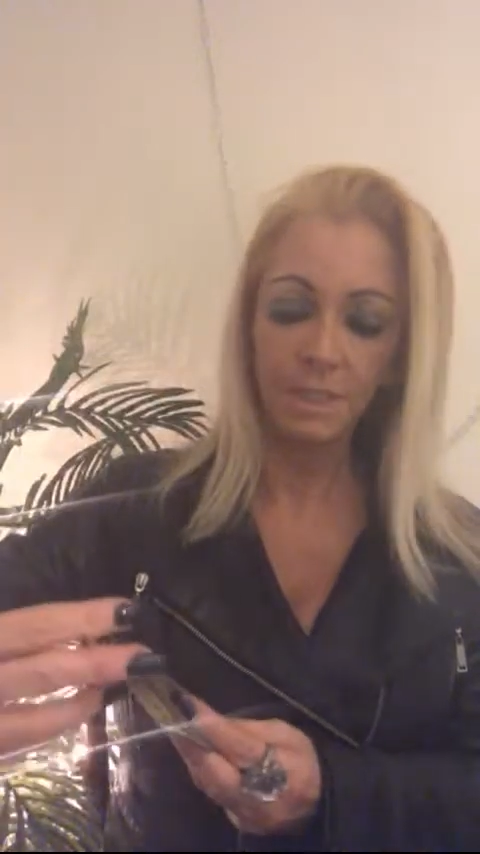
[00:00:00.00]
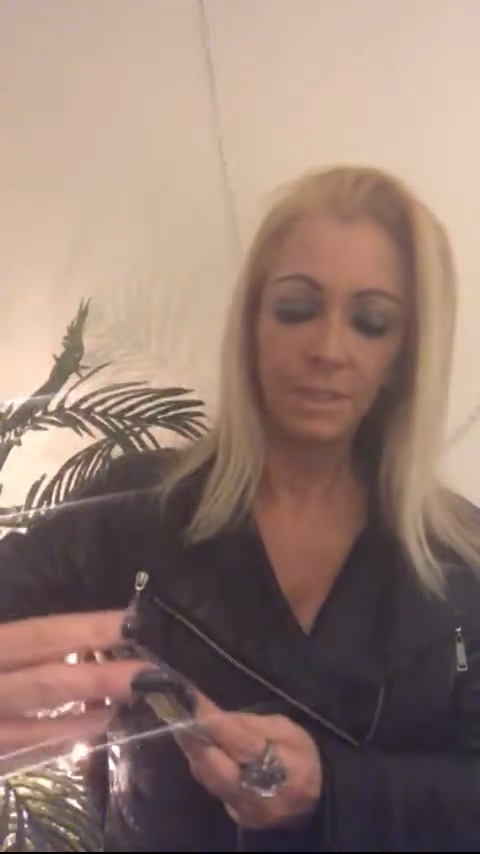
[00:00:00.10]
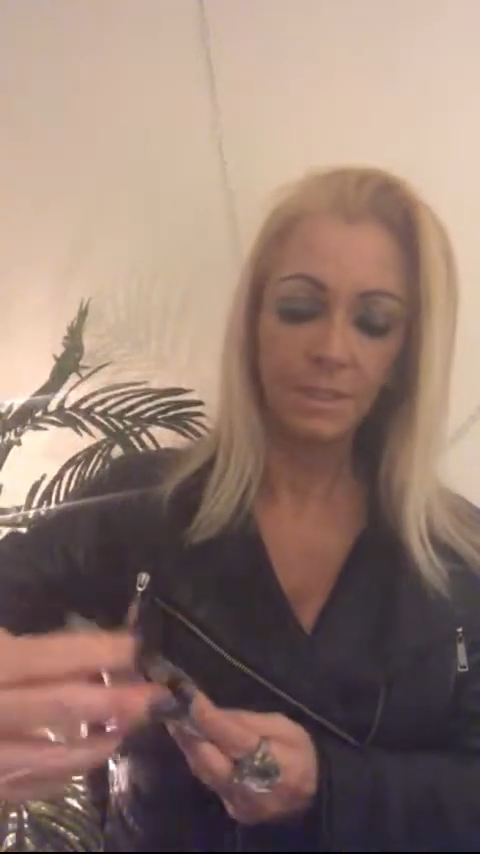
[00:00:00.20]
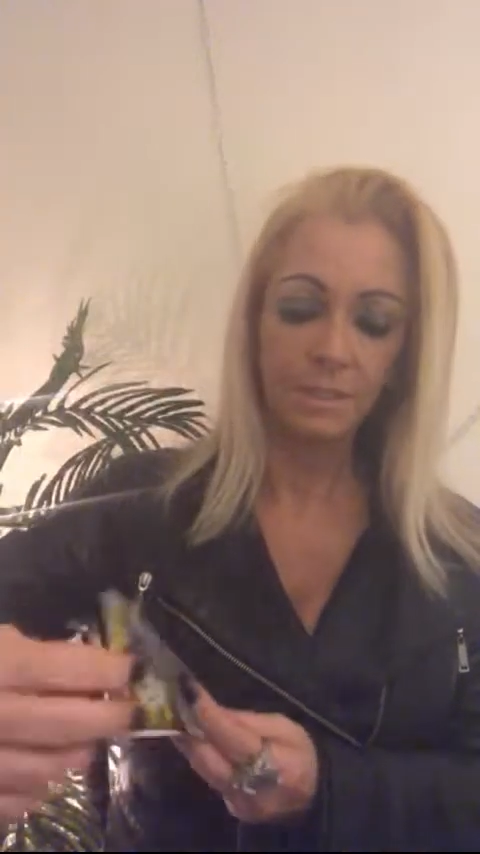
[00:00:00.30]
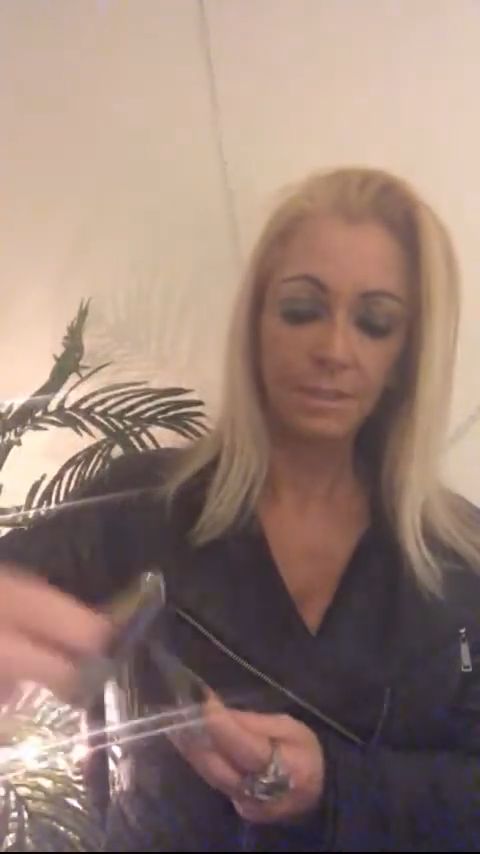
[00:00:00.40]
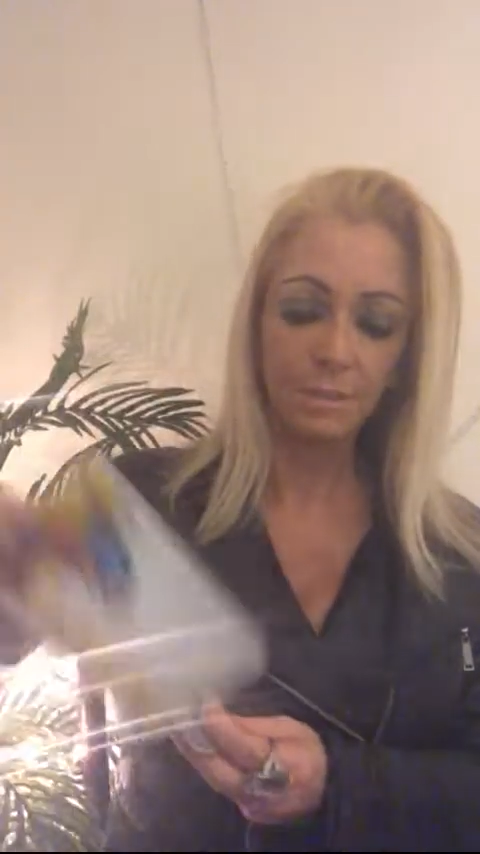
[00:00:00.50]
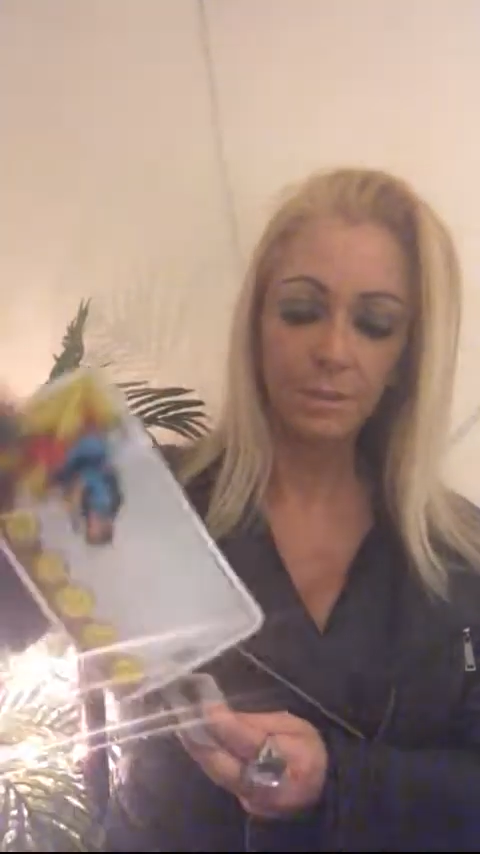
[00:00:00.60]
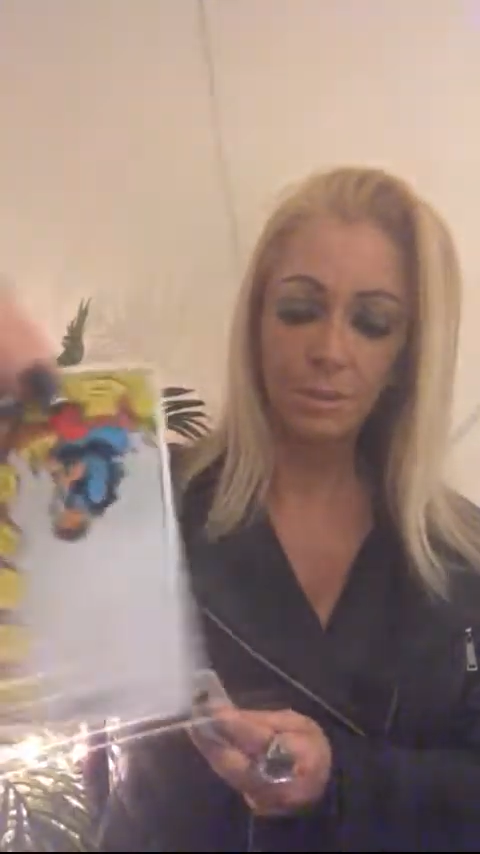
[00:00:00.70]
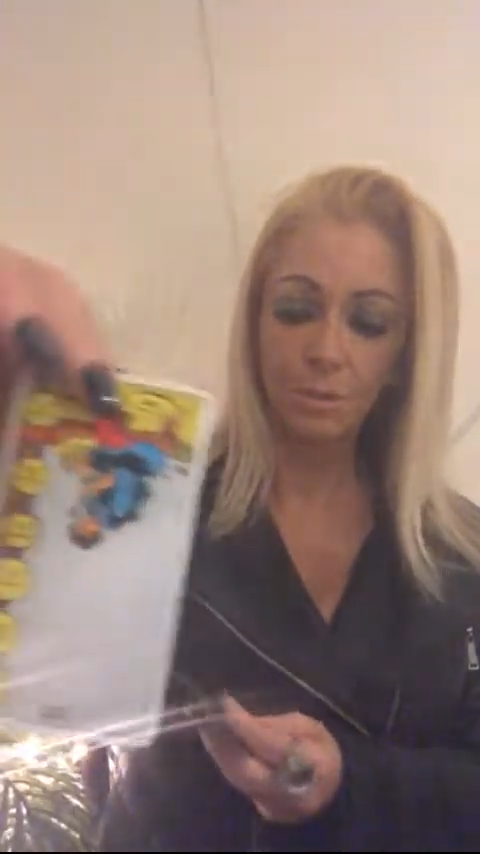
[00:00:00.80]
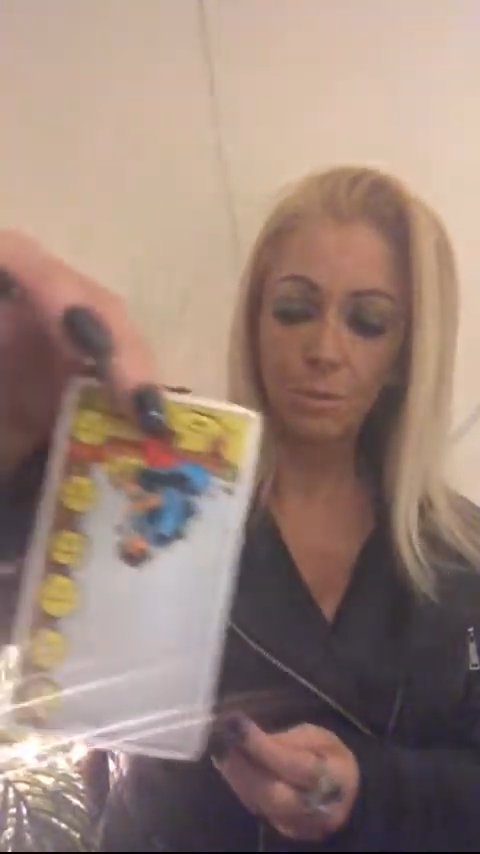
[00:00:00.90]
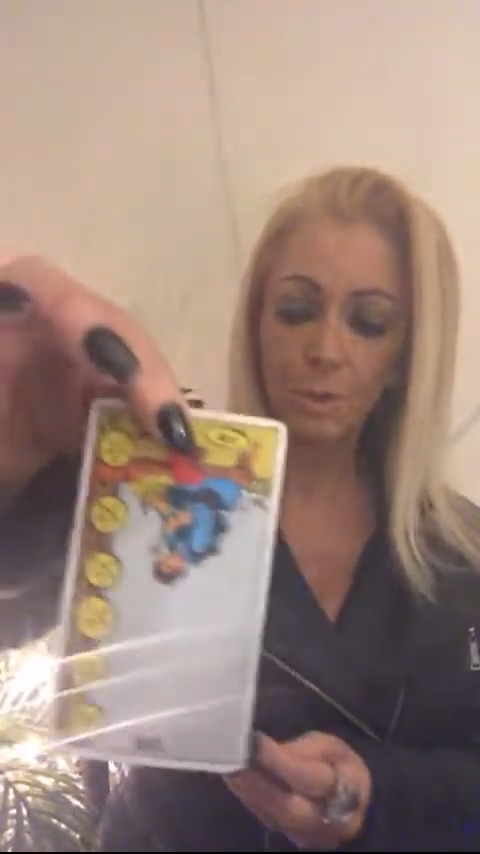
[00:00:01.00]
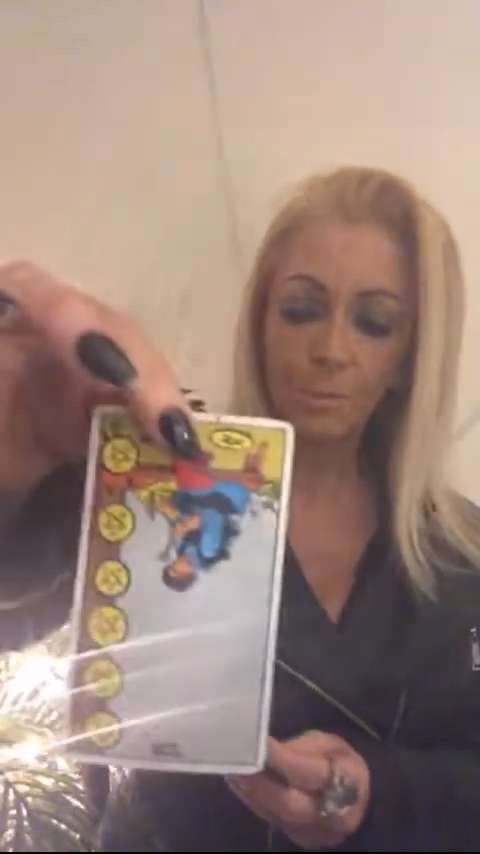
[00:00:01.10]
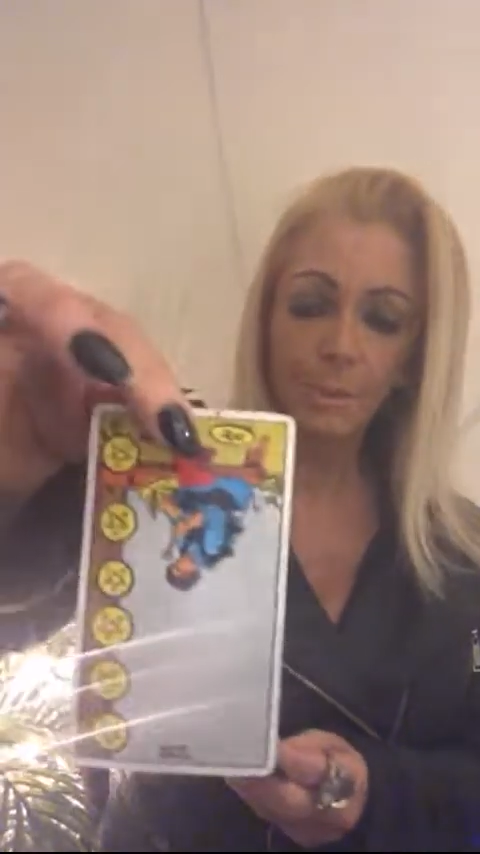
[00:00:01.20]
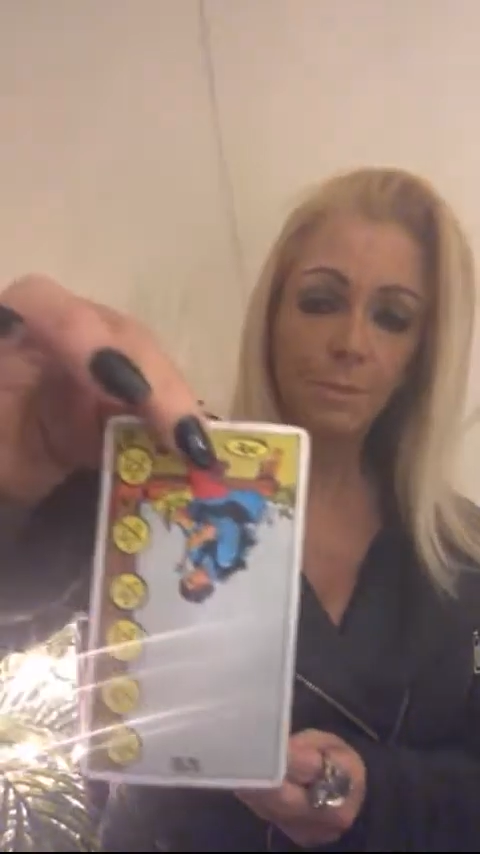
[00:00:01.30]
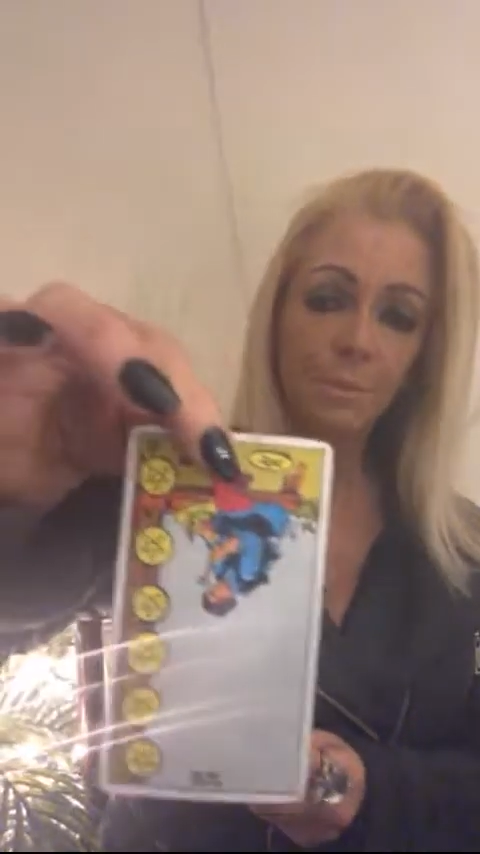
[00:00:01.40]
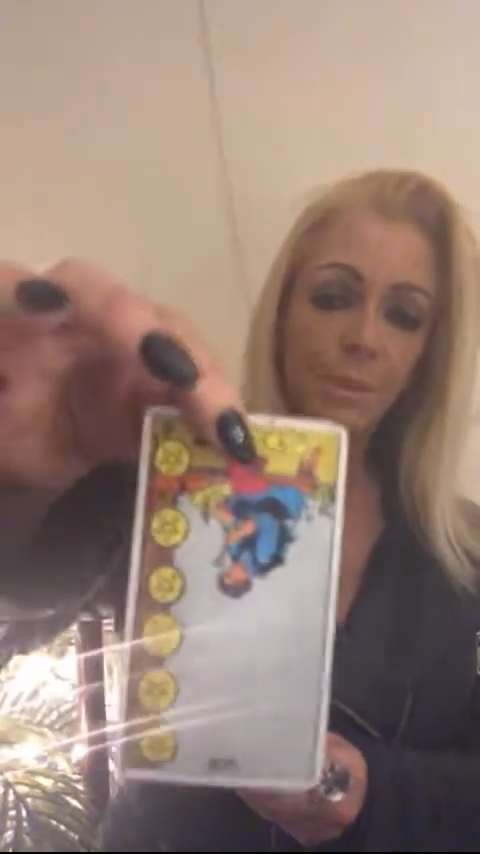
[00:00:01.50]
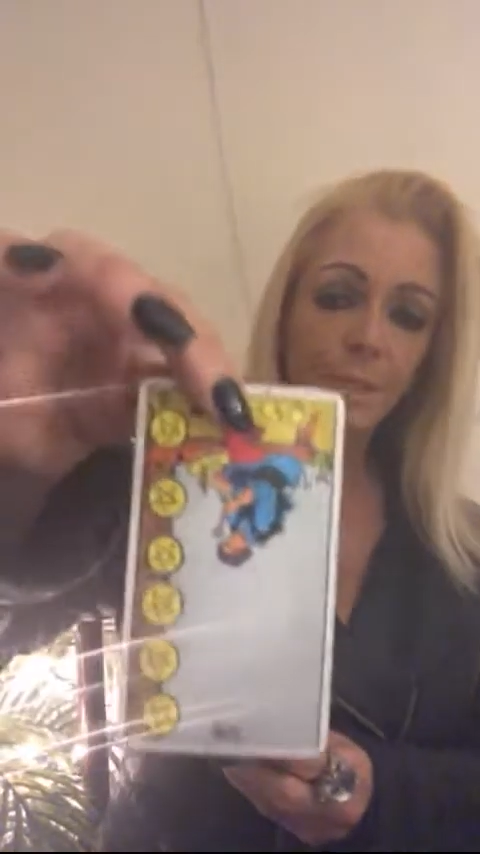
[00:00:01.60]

you know, there was no work being put